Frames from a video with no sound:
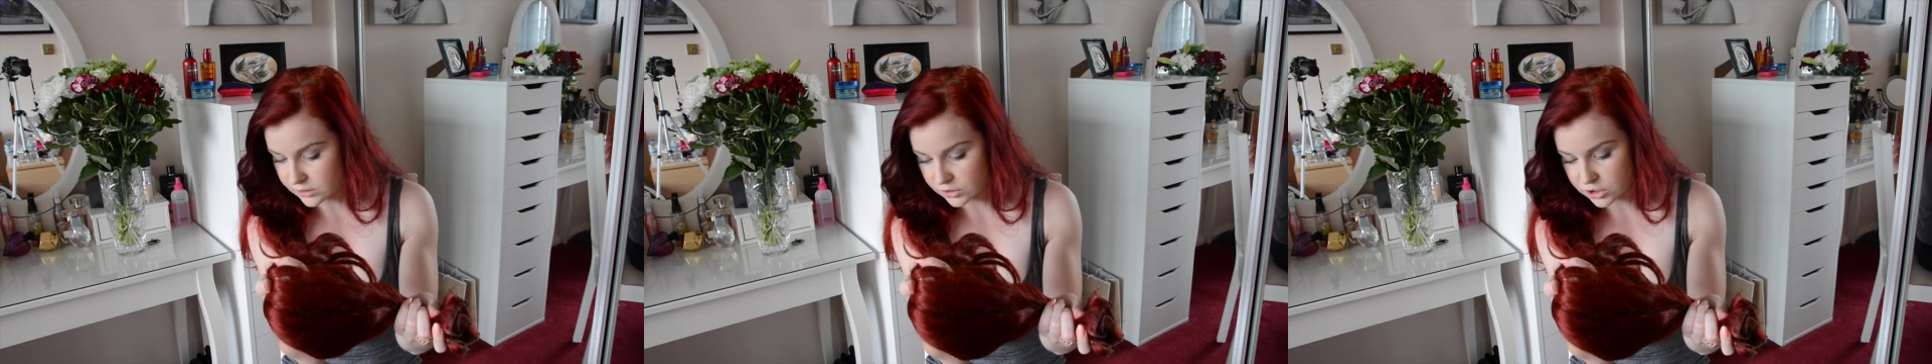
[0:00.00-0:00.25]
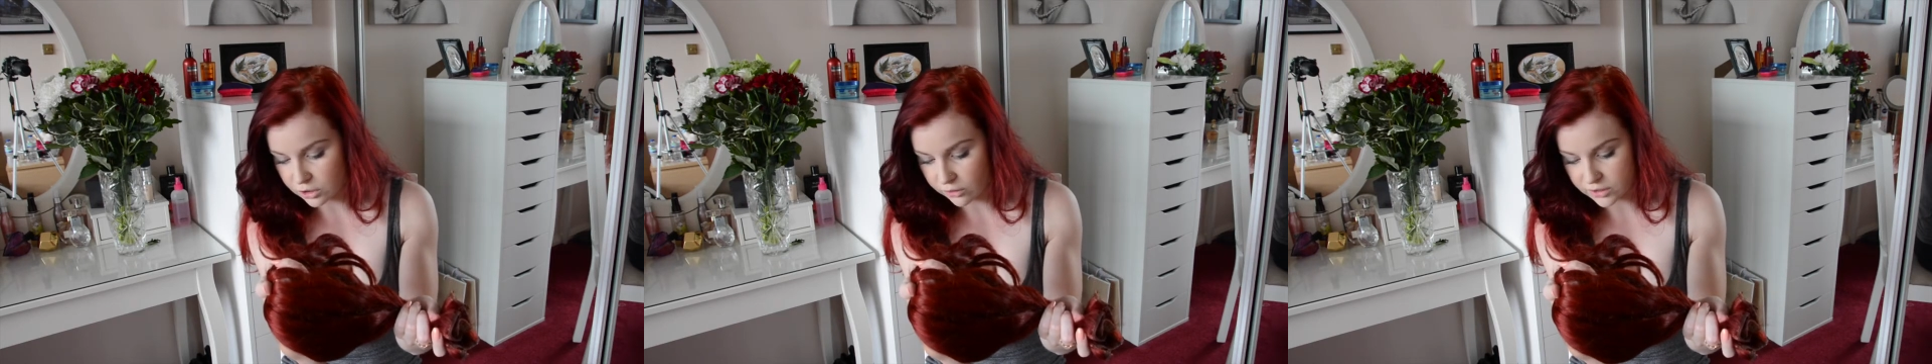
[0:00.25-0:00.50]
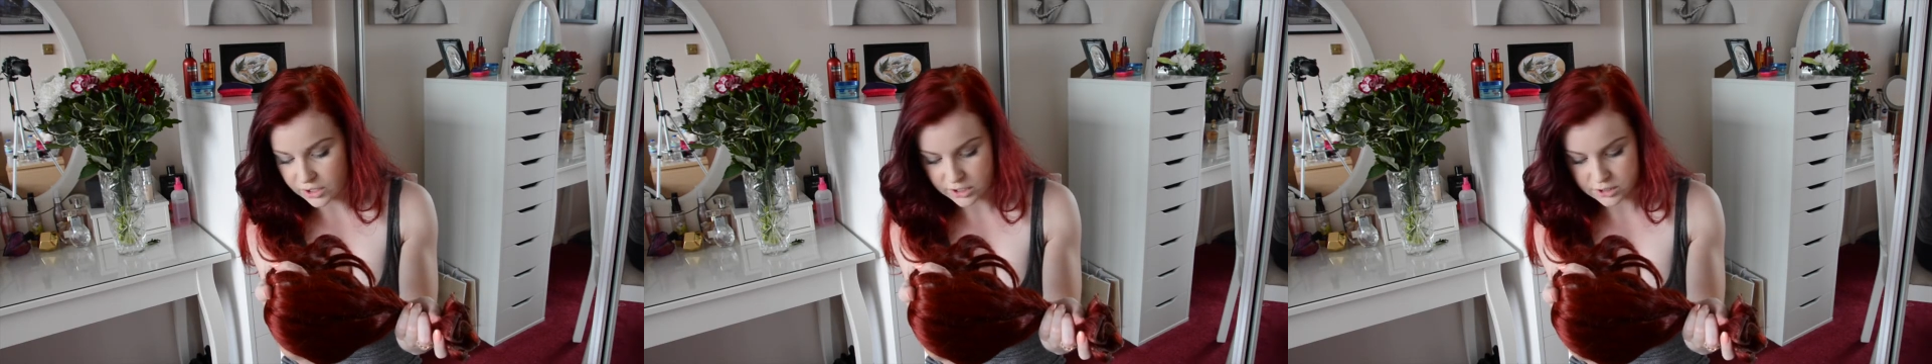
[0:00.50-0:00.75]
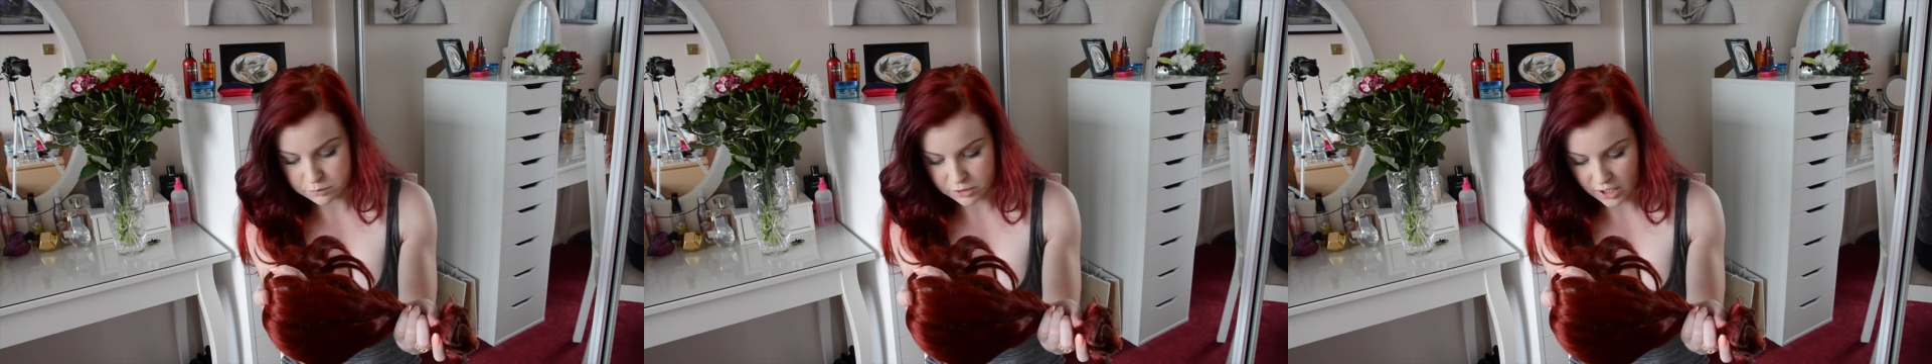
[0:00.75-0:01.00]
like, you know, you
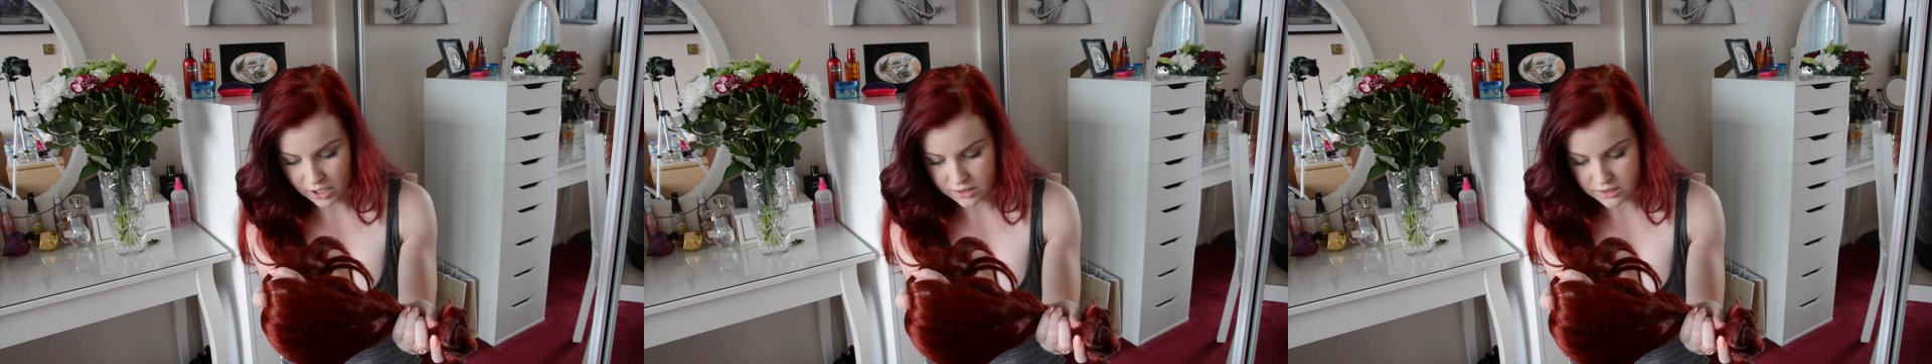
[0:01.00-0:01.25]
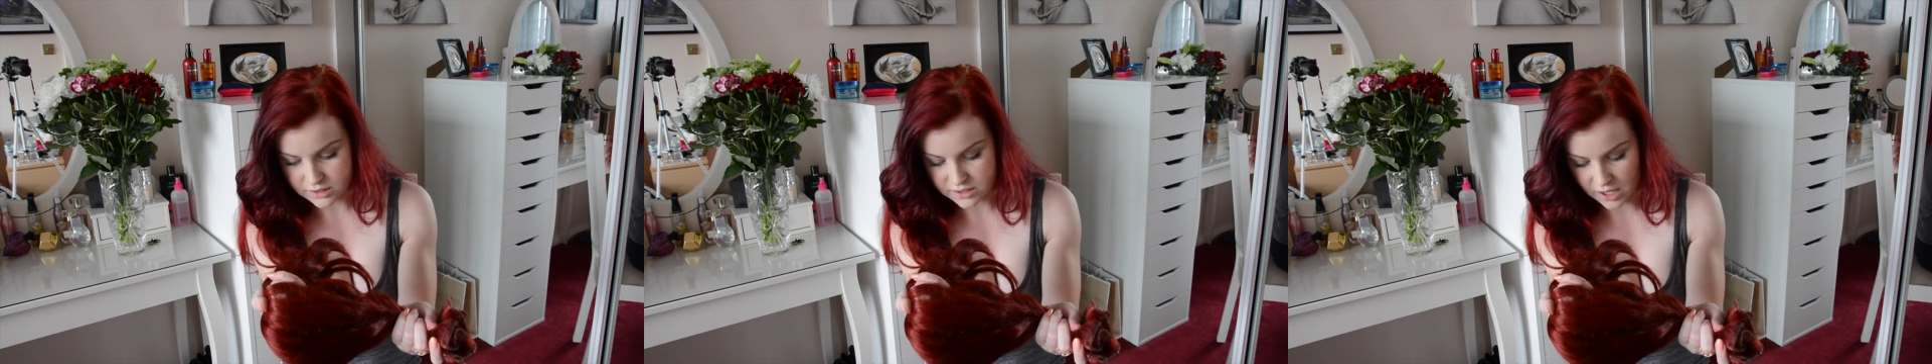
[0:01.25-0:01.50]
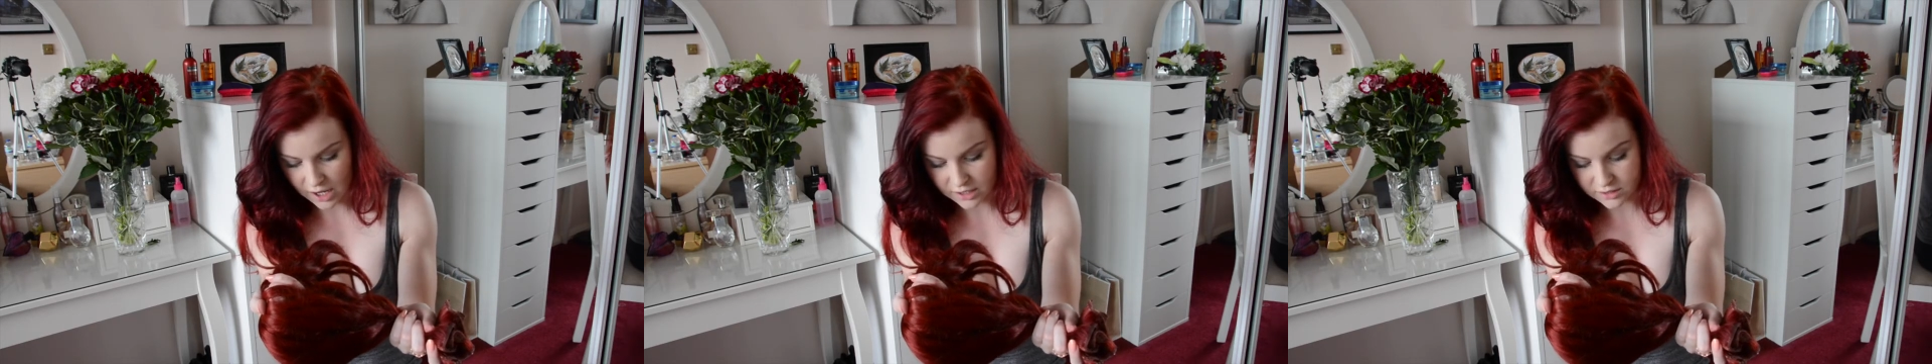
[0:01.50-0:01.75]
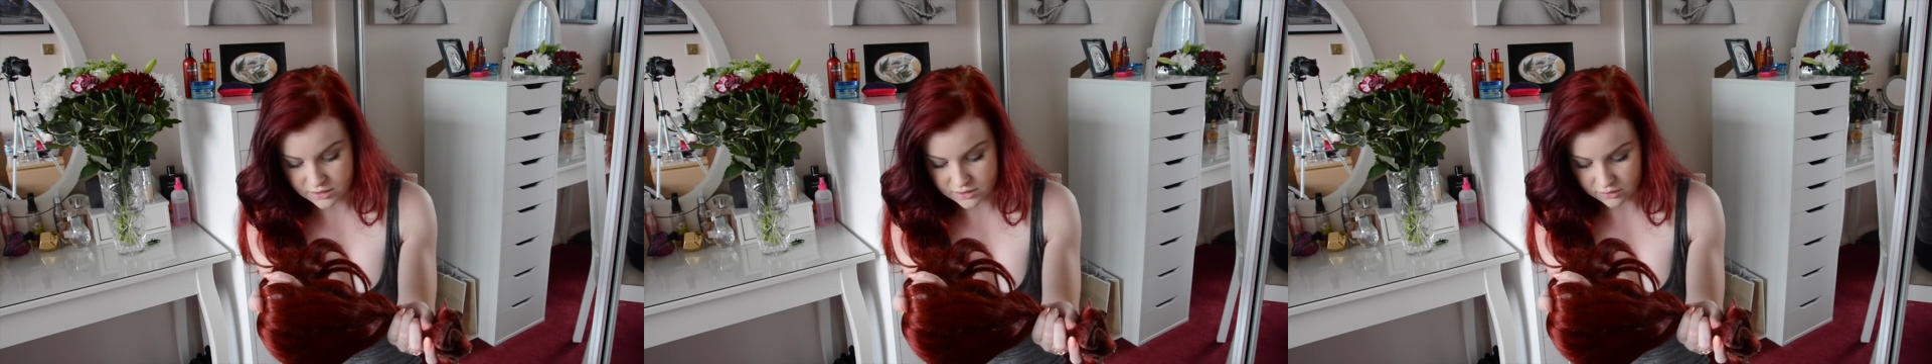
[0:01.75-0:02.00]
get split ends, the
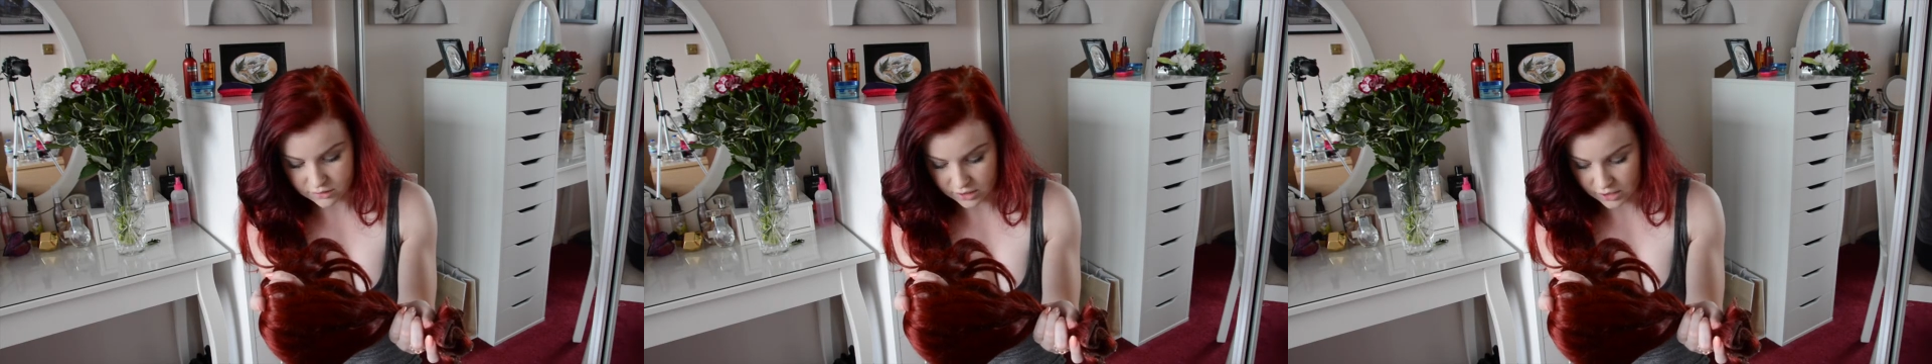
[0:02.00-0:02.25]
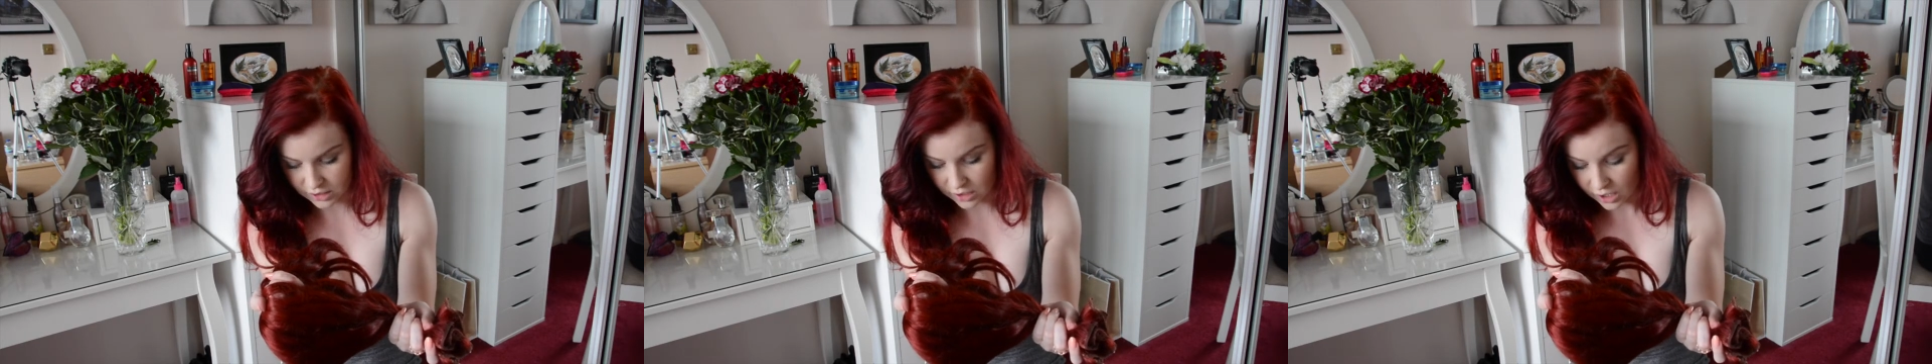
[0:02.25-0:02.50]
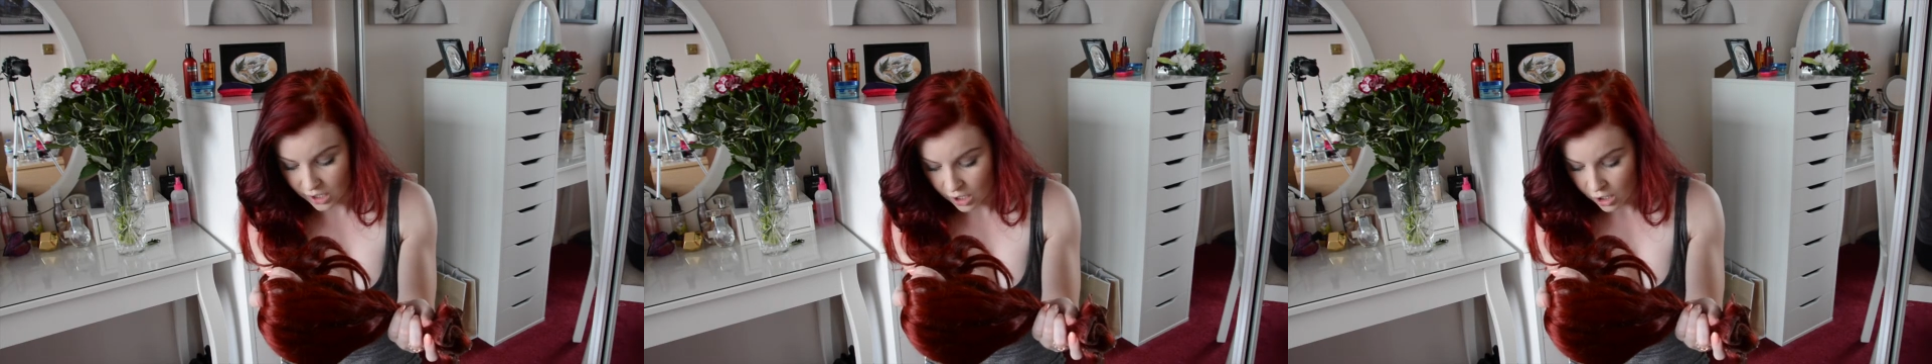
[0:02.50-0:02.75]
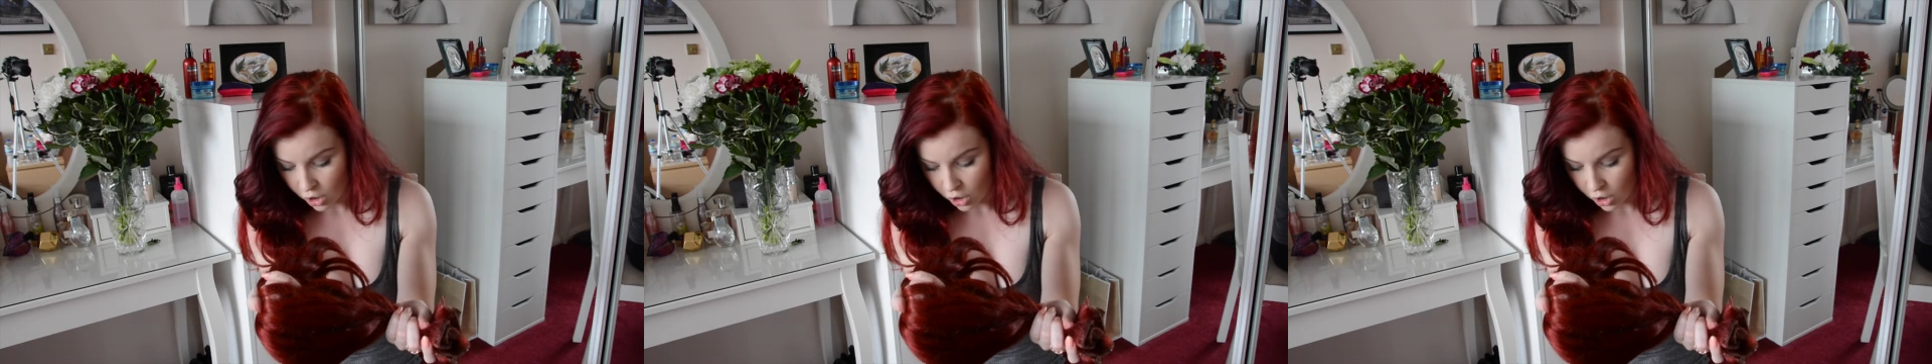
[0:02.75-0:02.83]
ends on here